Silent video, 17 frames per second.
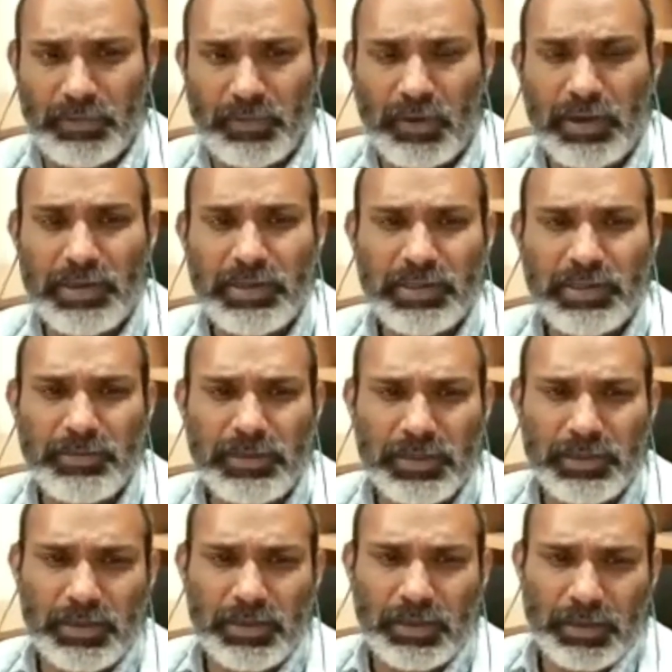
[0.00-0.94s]
Foreign
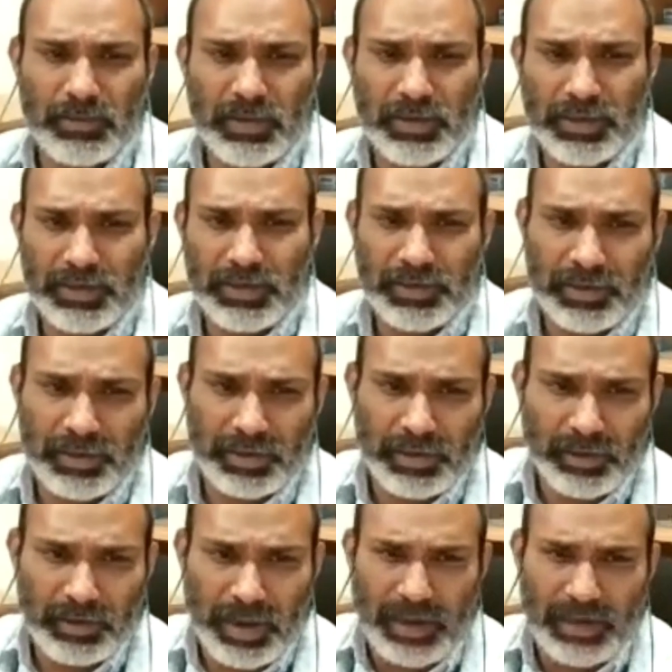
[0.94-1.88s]
judgment is nothing but it is
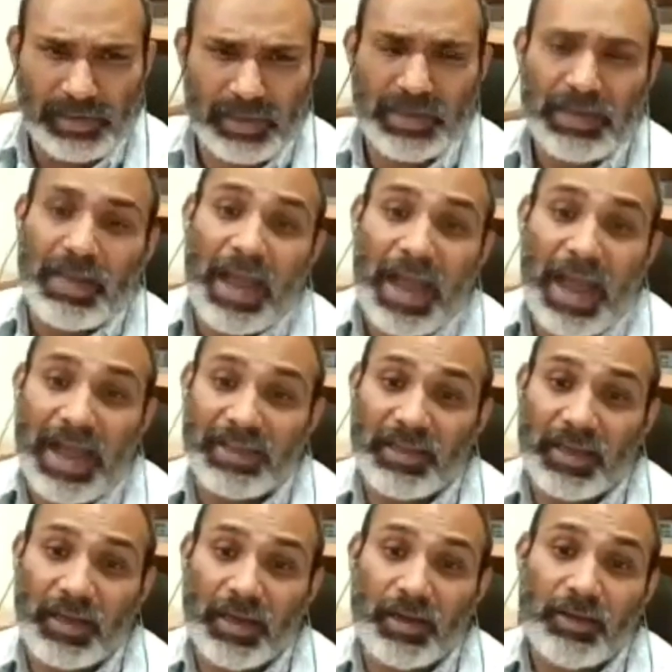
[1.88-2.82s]
recognized as
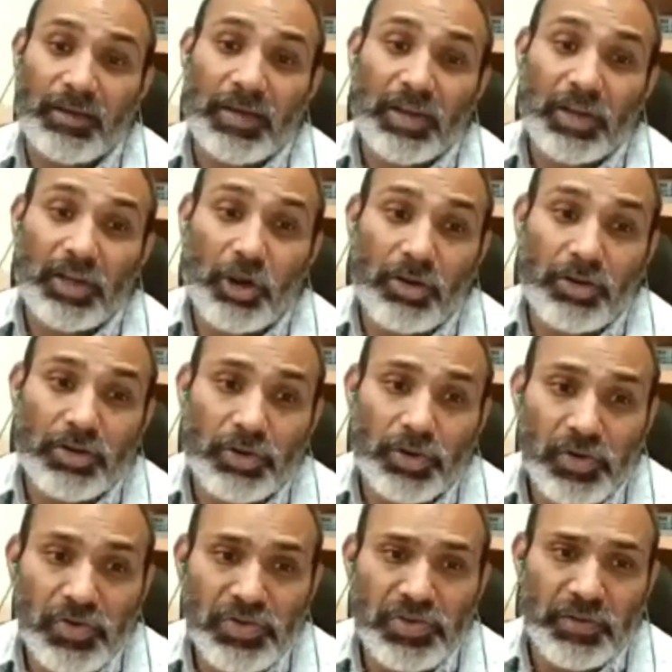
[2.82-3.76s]
a
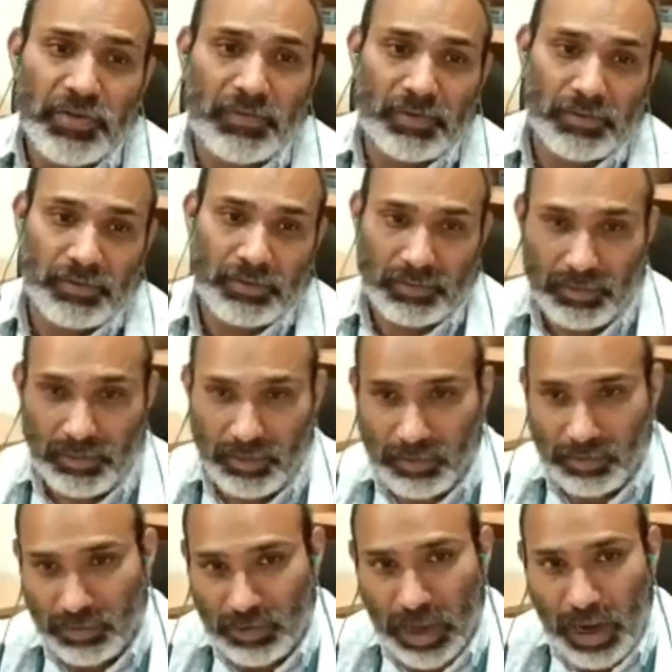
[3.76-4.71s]
conclusive
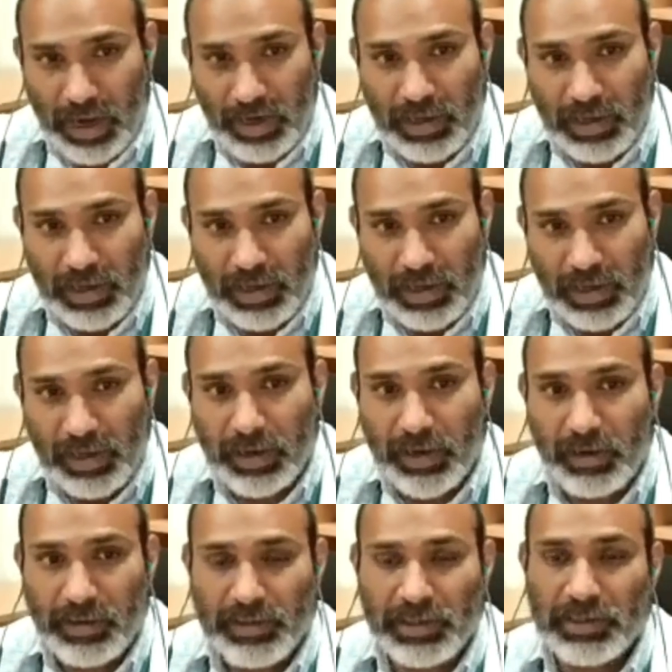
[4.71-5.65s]
until
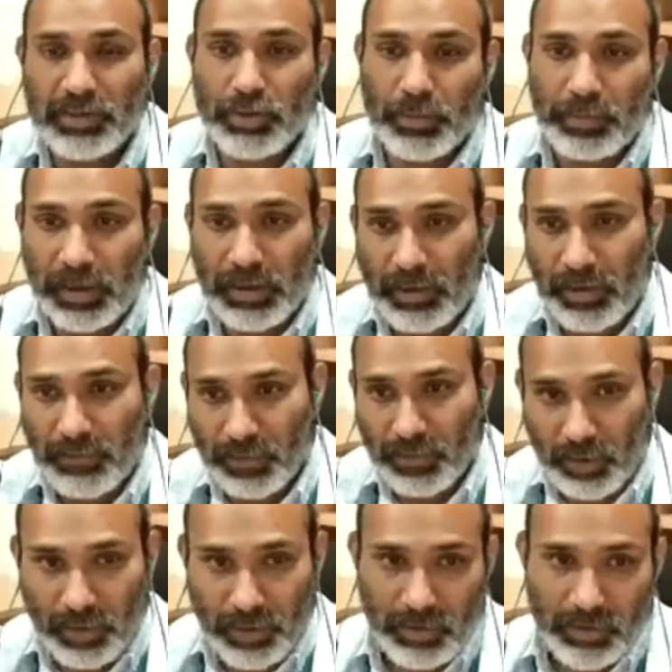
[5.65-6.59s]
unless it is obtained by
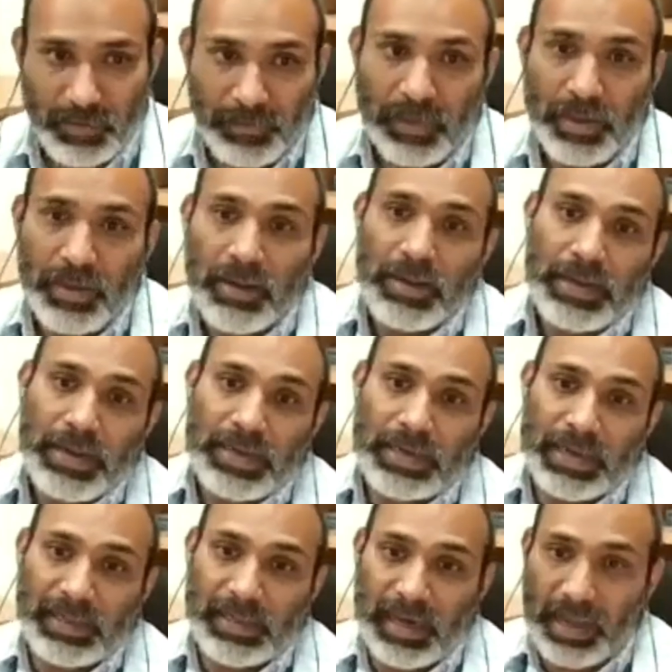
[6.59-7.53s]
fraud. It
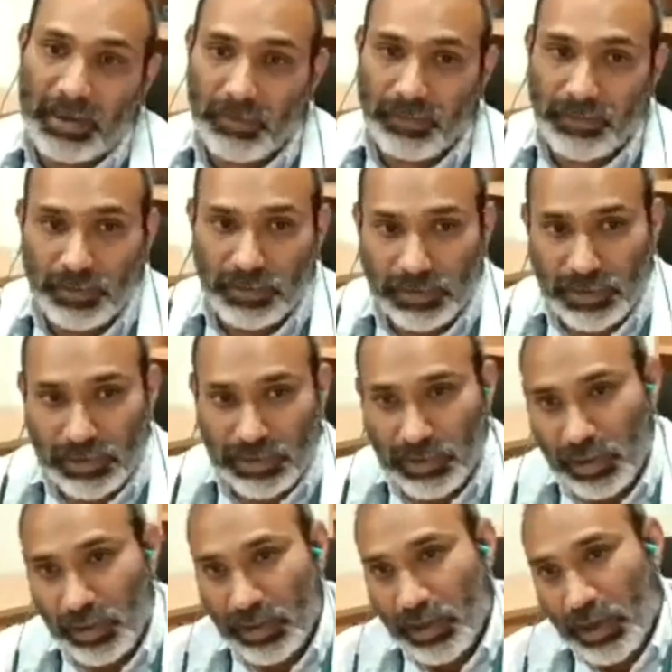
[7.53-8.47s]
has lack of
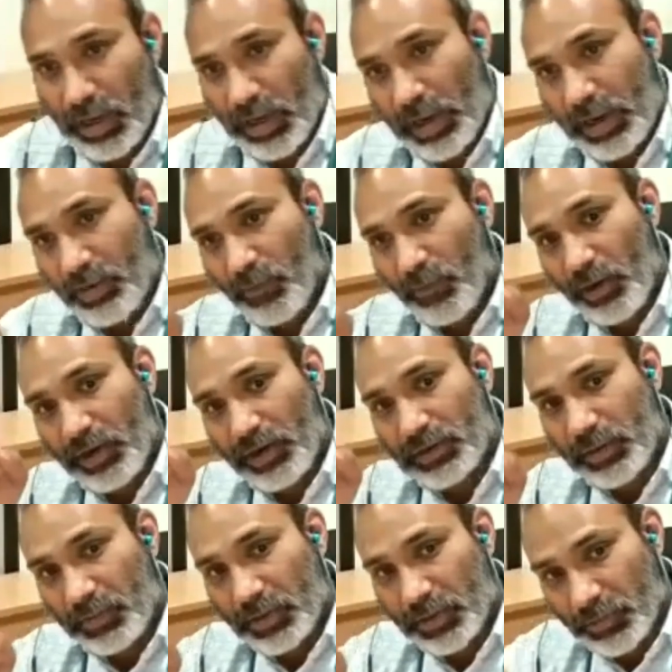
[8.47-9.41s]
jurisdiction. It violates
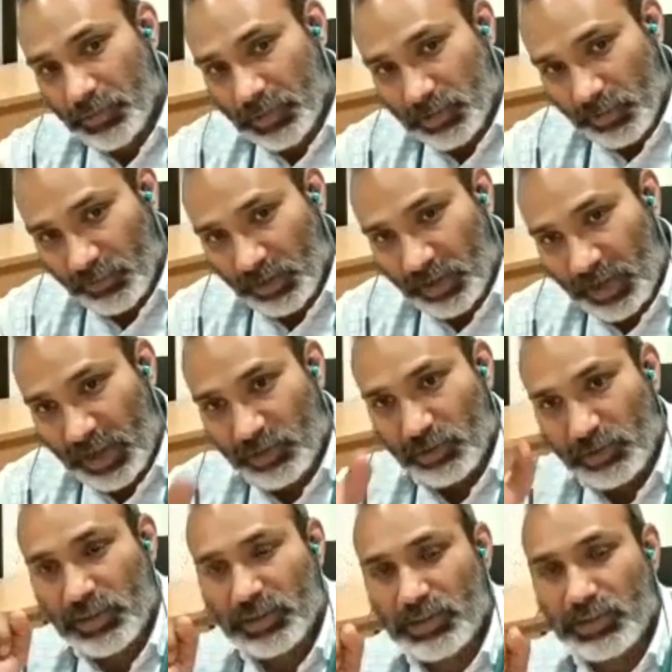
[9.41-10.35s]
the principles of the
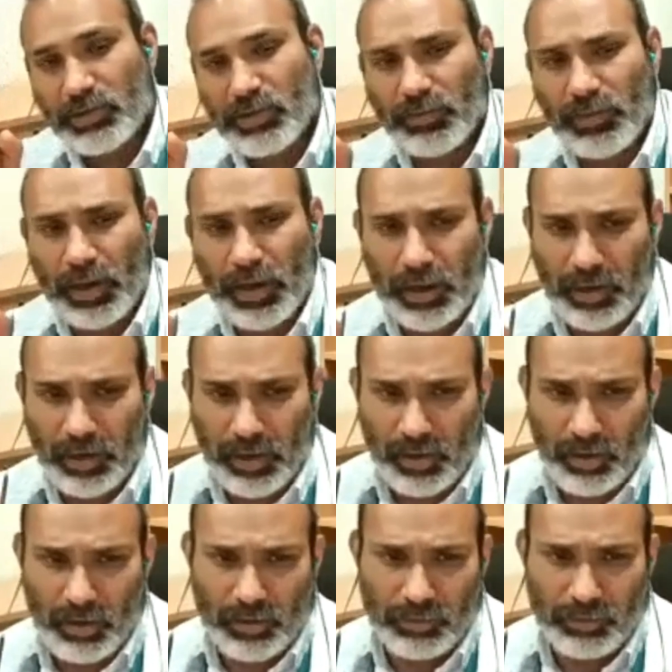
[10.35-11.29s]
natural justice of the
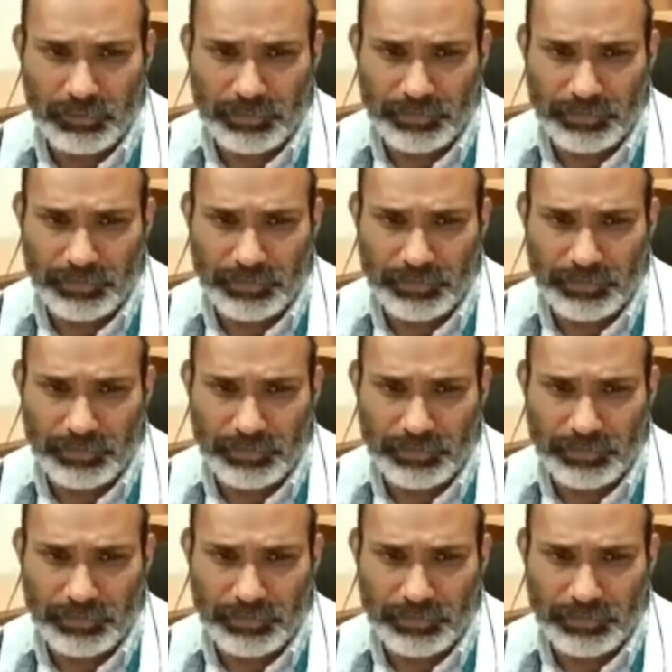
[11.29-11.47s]
Indian law.